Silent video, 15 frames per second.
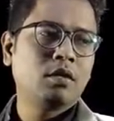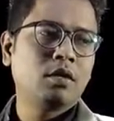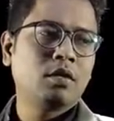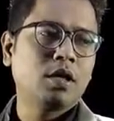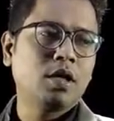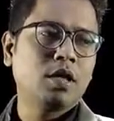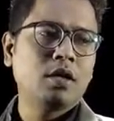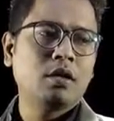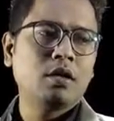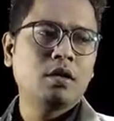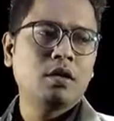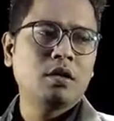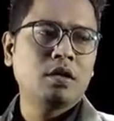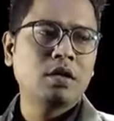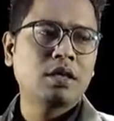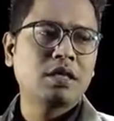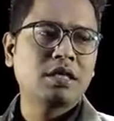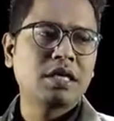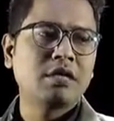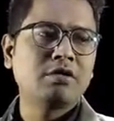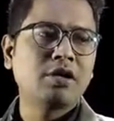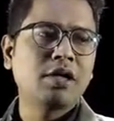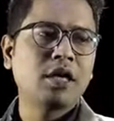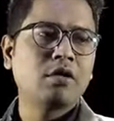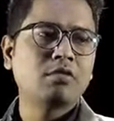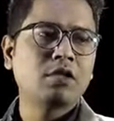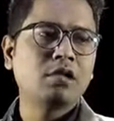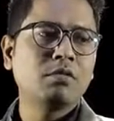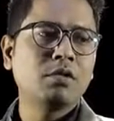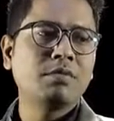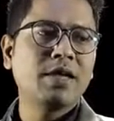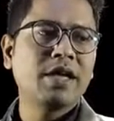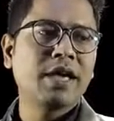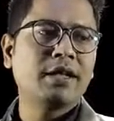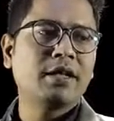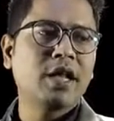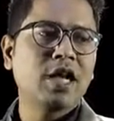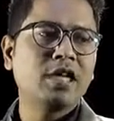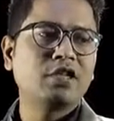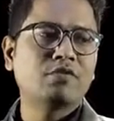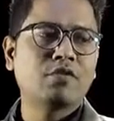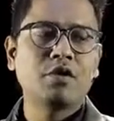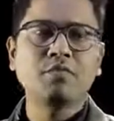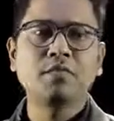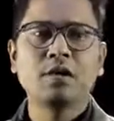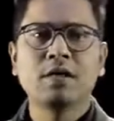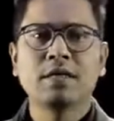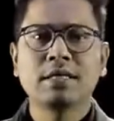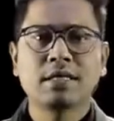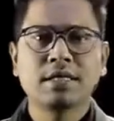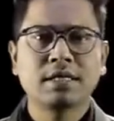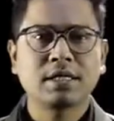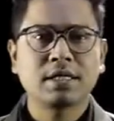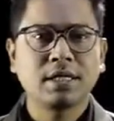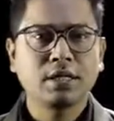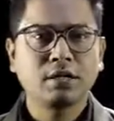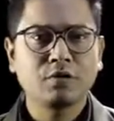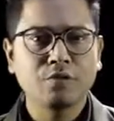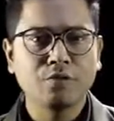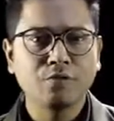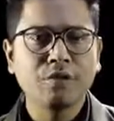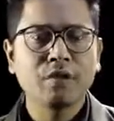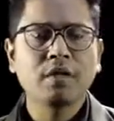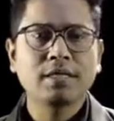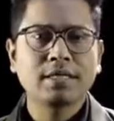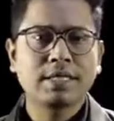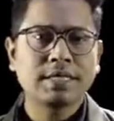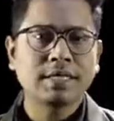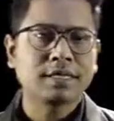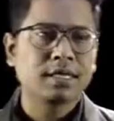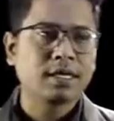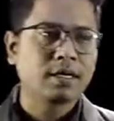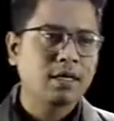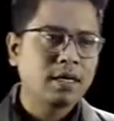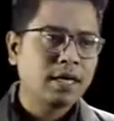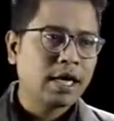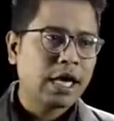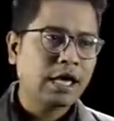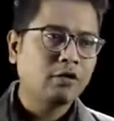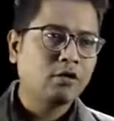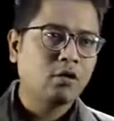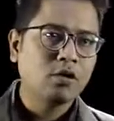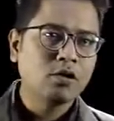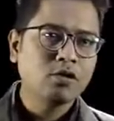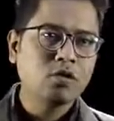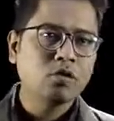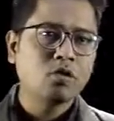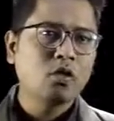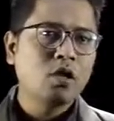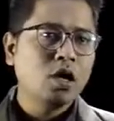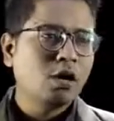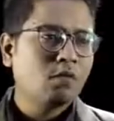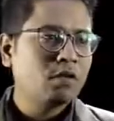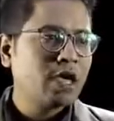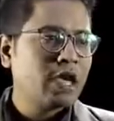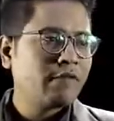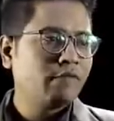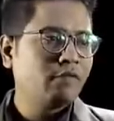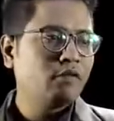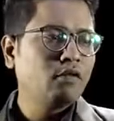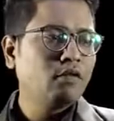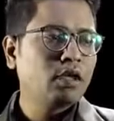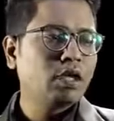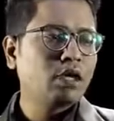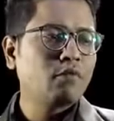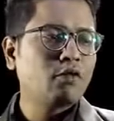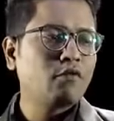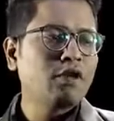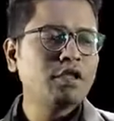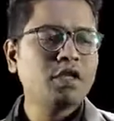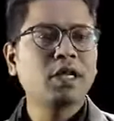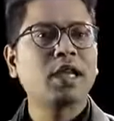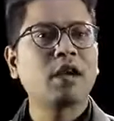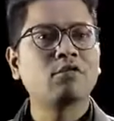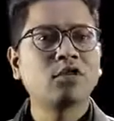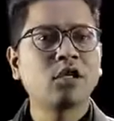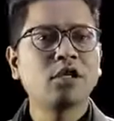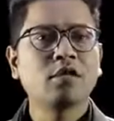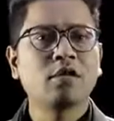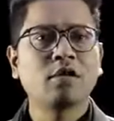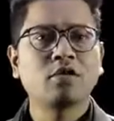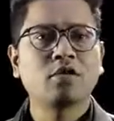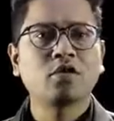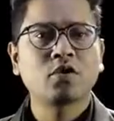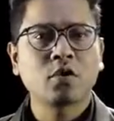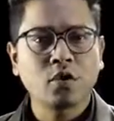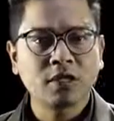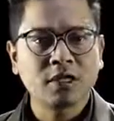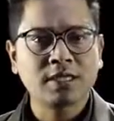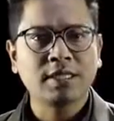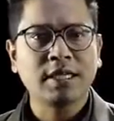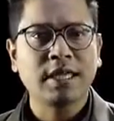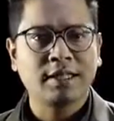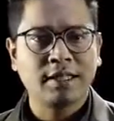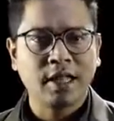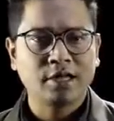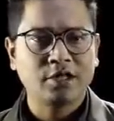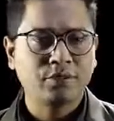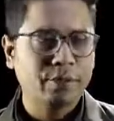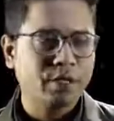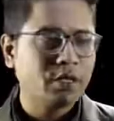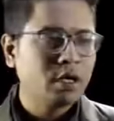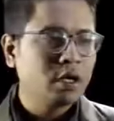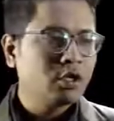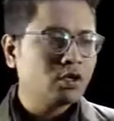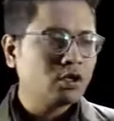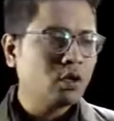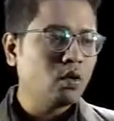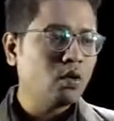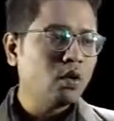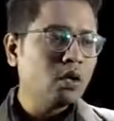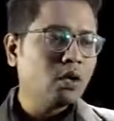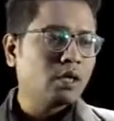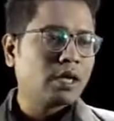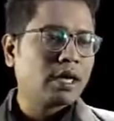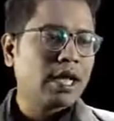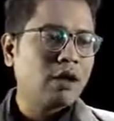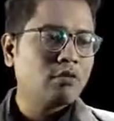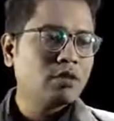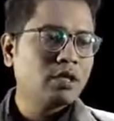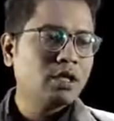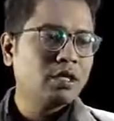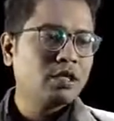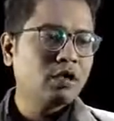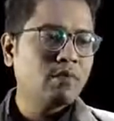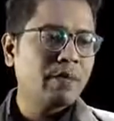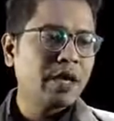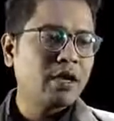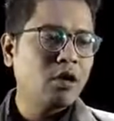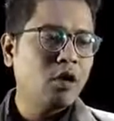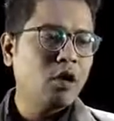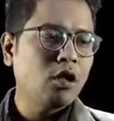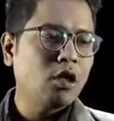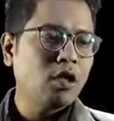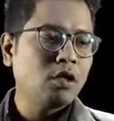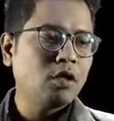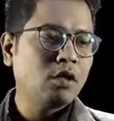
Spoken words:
okay, in the central council will be enlarged from 16 to 60. And also we have to know that the provincial councils also saw such enlargement. So the councils of Bengal,